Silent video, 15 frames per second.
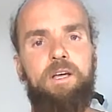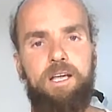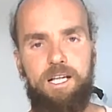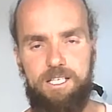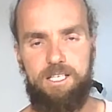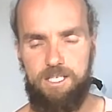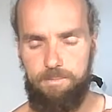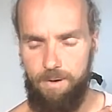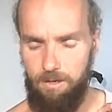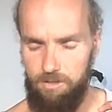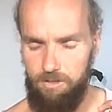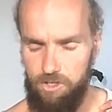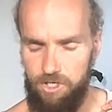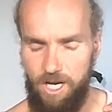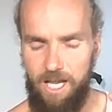It's about
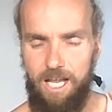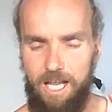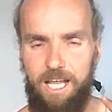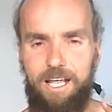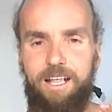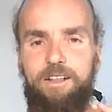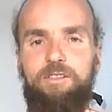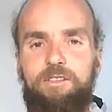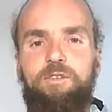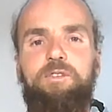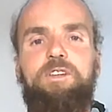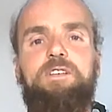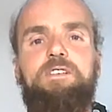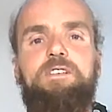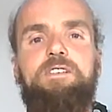gentleness,